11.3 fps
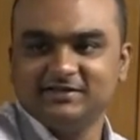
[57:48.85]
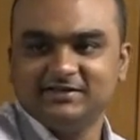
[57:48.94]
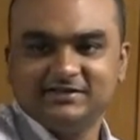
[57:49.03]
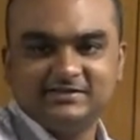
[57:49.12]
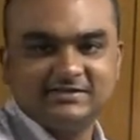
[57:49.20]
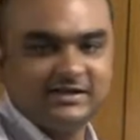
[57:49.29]

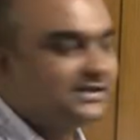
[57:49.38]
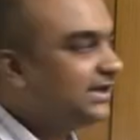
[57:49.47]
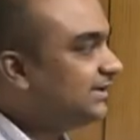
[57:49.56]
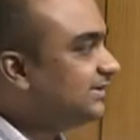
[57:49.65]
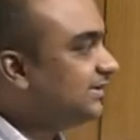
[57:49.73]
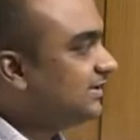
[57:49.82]
He is saying
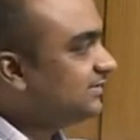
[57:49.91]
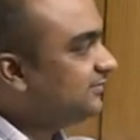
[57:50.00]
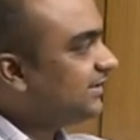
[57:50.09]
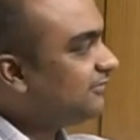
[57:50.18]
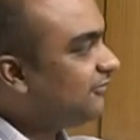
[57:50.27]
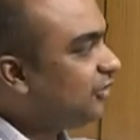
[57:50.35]
that we
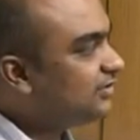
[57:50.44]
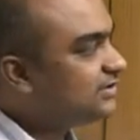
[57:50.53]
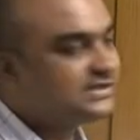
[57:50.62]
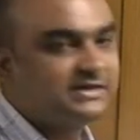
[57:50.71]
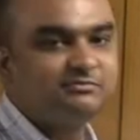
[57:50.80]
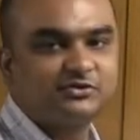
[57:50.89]
can follow the
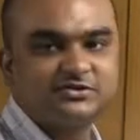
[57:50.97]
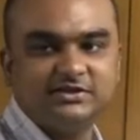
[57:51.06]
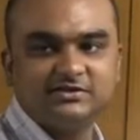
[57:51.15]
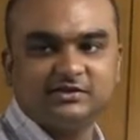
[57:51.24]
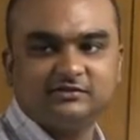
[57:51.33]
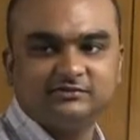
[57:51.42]
same
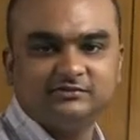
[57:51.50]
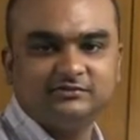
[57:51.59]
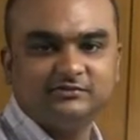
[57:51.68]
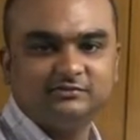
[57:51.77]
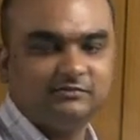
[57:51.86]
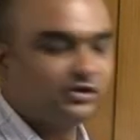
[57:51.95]
procedure,
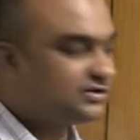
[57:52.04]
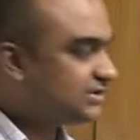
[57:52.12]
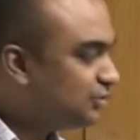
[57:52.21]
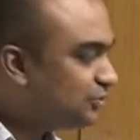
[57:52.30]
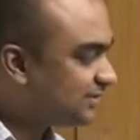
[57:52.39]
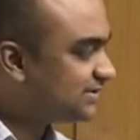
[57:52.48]
because the
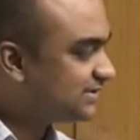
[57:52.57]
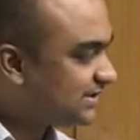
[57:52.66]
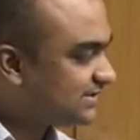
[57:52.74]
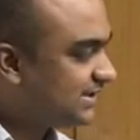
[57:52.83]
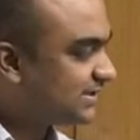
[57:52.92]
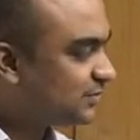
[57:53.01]
new procedure
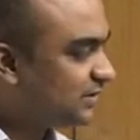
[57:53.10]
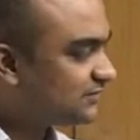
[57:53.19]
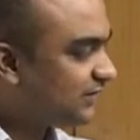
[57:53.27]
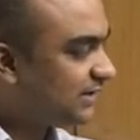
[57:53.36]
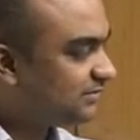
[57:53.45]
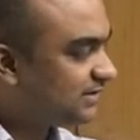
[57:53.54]
is X plus
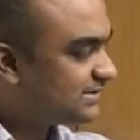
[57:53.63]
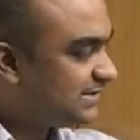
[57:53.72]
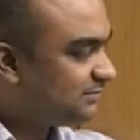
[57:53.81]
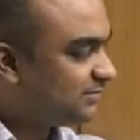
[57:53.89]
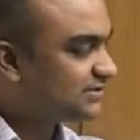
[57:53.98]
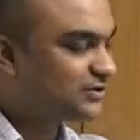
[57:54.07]
Y plus Z
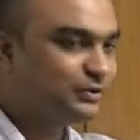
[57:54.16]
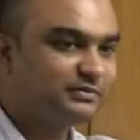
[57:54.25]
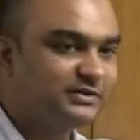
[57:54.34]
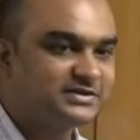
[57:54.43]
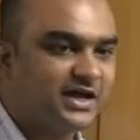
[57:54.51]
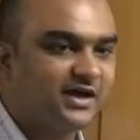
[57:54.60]
plus Q
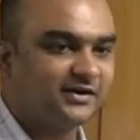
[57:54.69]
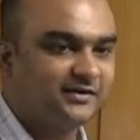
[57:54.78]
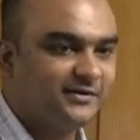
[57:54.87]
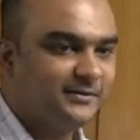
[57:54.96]
plus R.